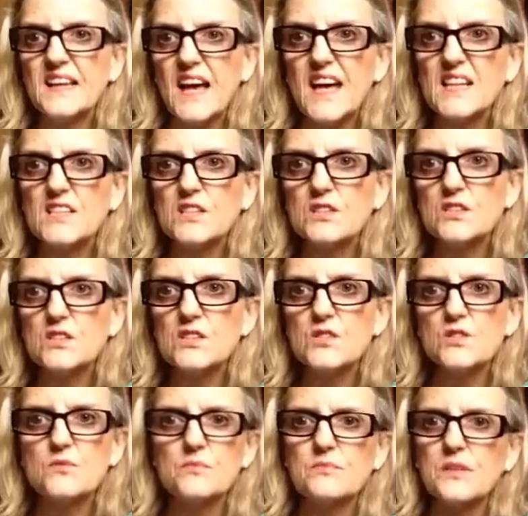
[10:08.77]
that.
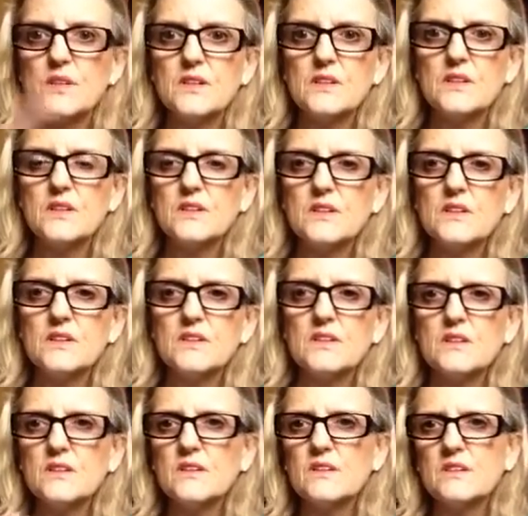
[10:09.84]
Just,
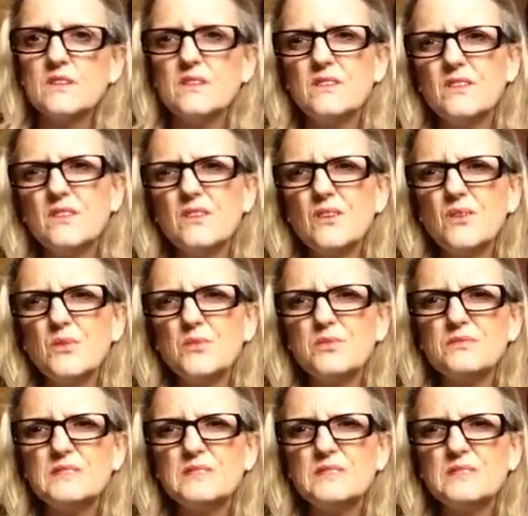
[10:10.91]
you know,